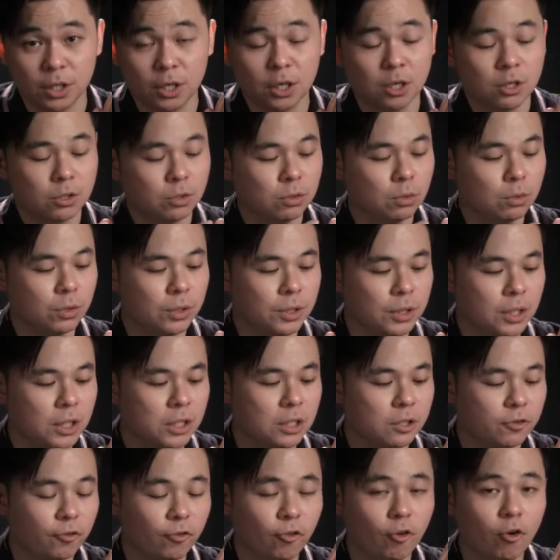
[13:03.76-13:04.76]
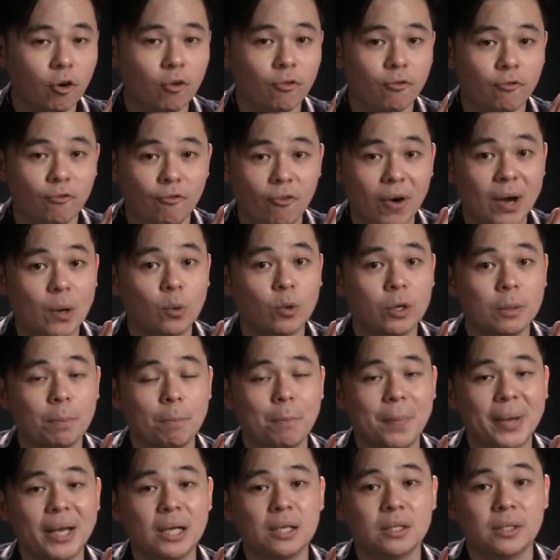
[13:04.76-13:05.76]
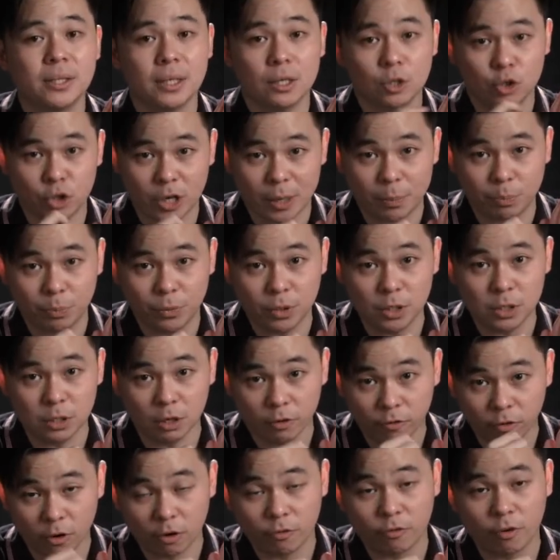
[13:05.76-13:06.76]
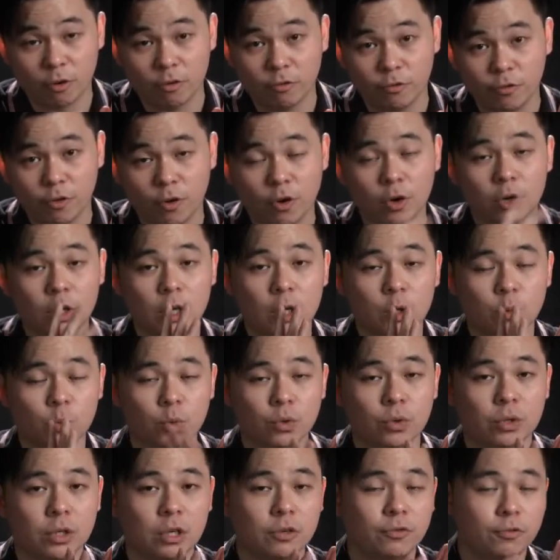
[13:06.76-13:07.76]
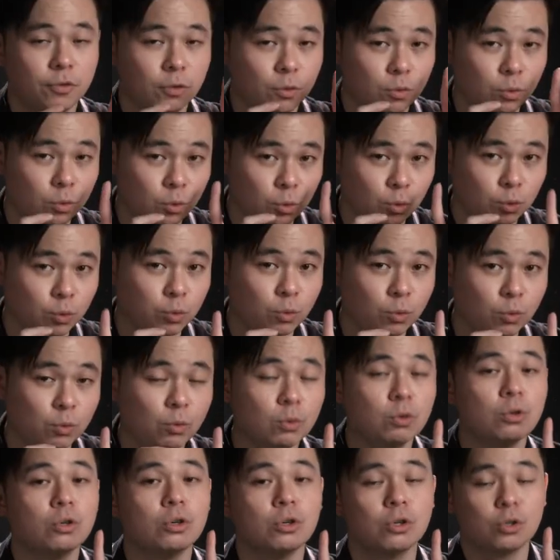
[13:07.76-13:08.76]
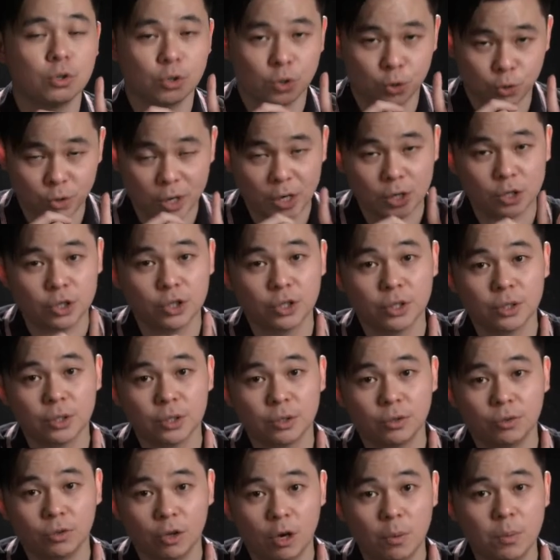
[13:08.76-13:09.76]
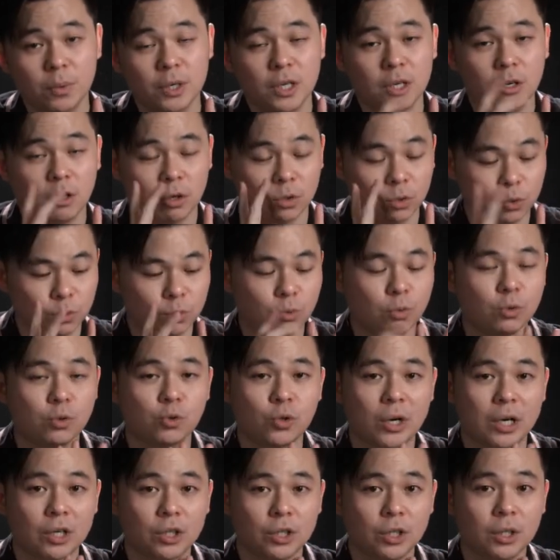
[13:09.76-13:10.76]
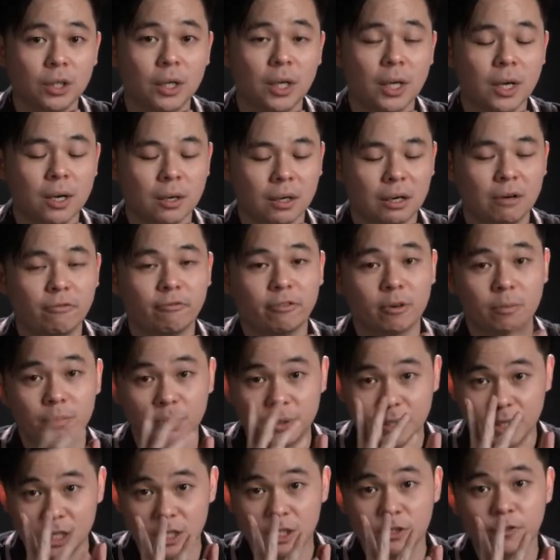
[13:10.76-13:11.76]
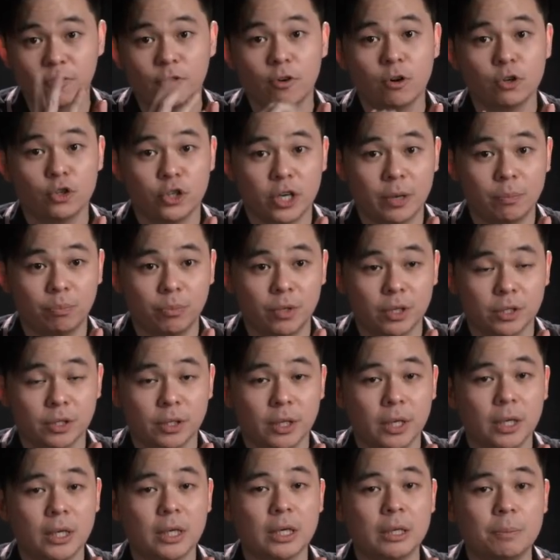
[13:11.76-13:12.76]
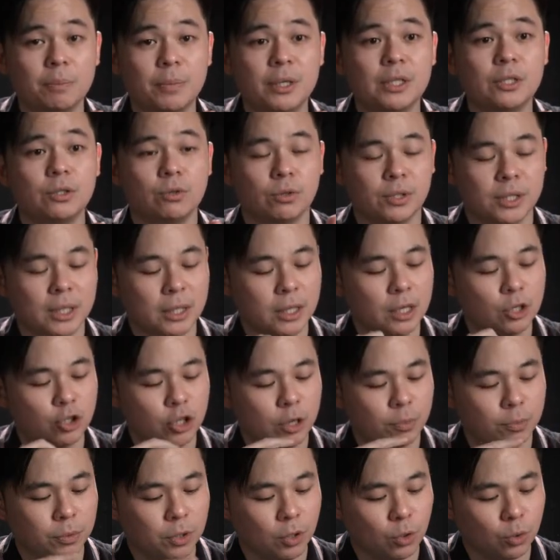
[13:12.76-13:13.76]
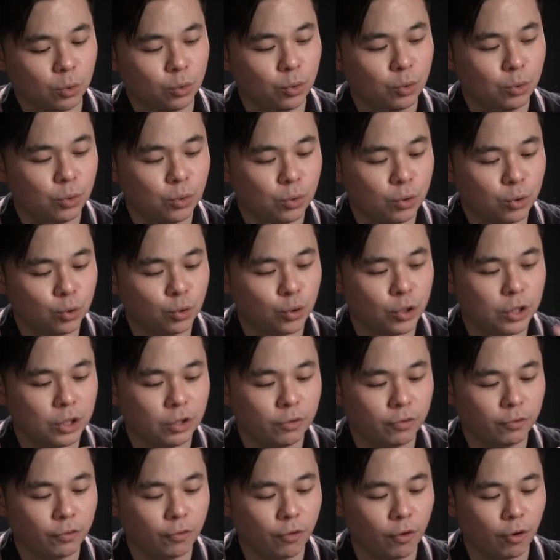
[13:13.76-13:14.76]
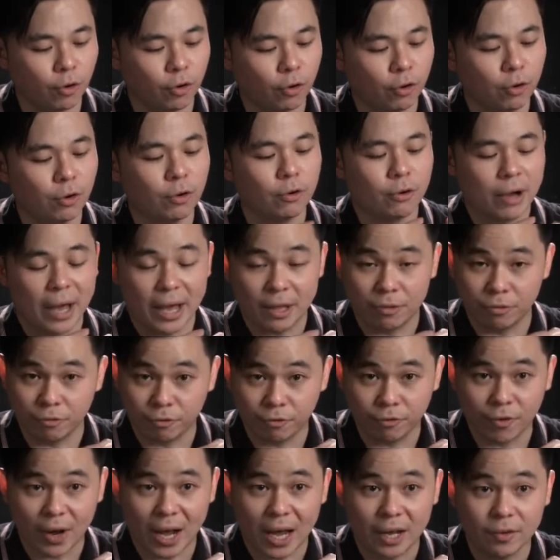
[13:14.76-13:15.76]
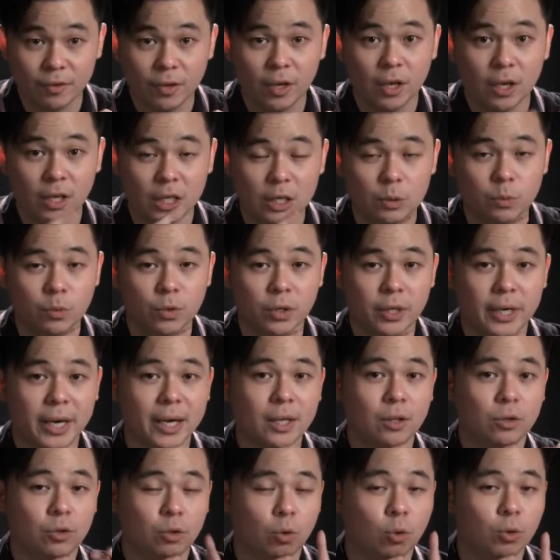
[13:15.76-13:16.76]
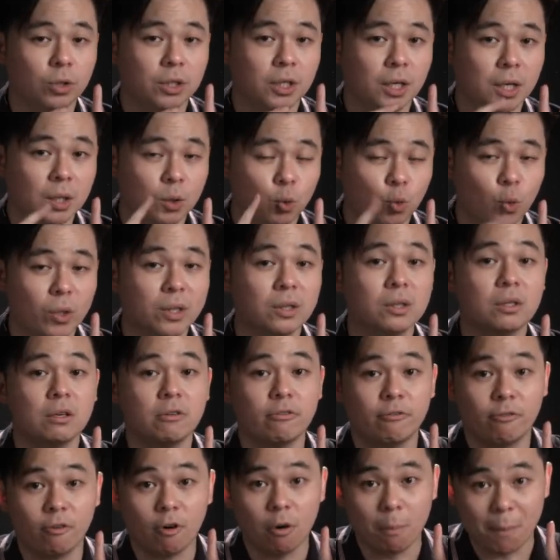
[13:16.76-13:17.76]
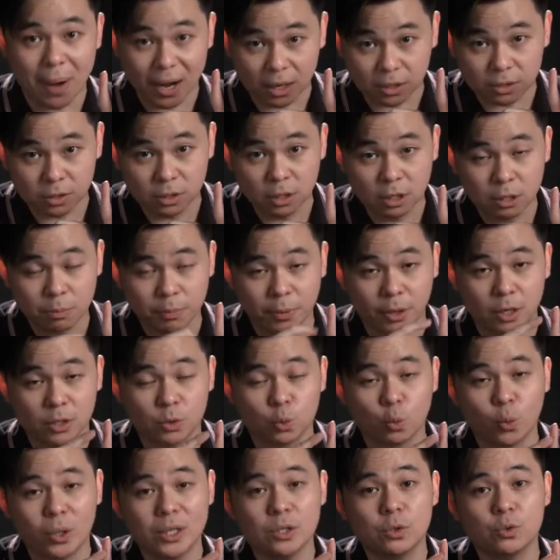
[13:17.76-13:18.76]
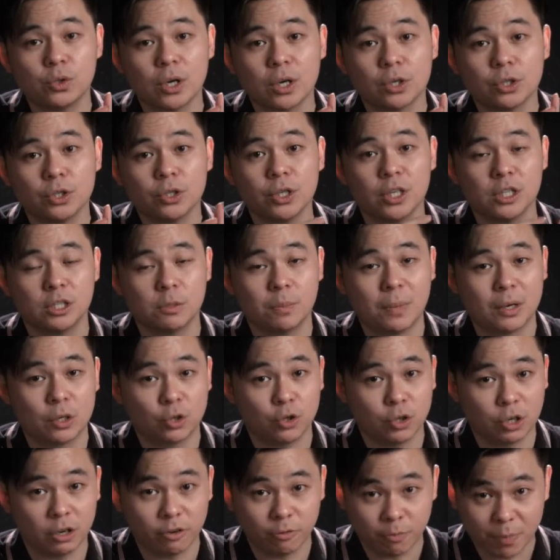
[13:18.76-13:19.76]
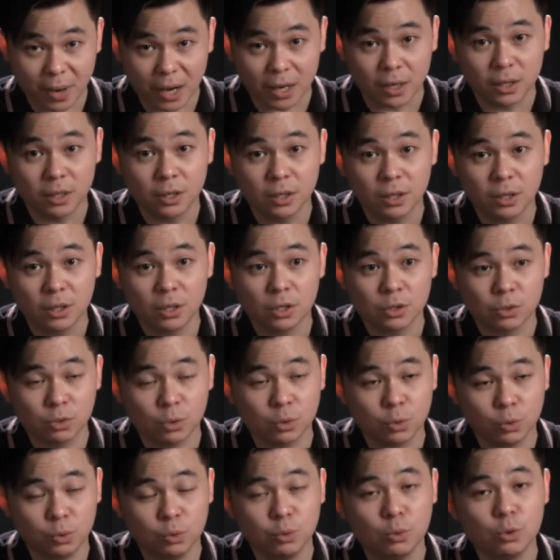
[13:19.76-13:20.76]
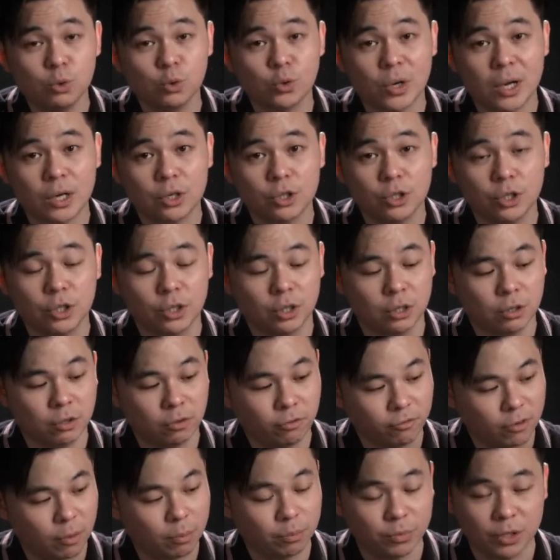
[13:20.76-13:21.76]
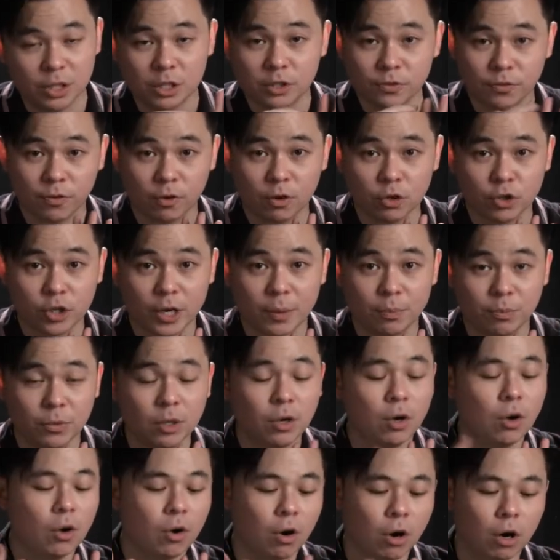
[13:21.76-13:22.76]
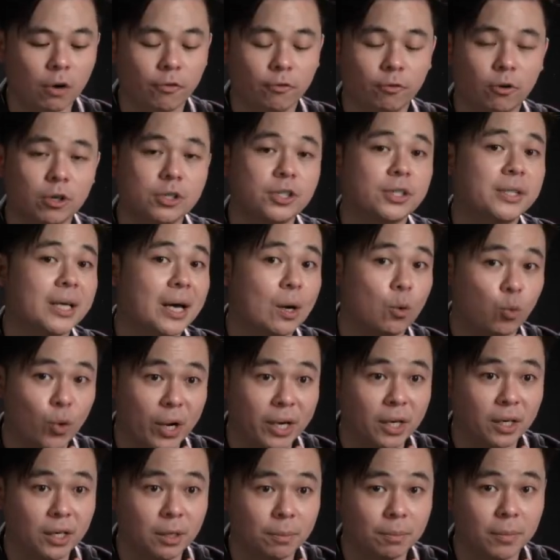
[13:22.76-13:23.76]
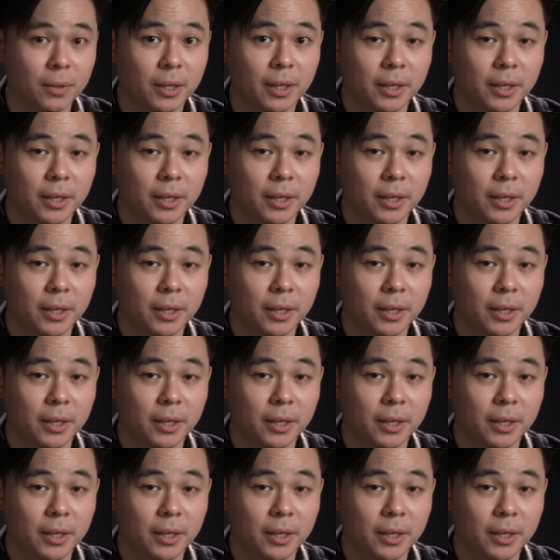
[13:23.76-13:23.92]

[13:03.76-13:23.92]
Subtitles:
So these 4 very basic chapters for Form 4 will give you 2 structure. Normally got 2 structure come from these 4 chapters. Means you study chapter 2, 3, 4, and 5, you will get total 24 marks because one structure is about 12 marks. So 2 structure from these 4 chapter, of course they are random.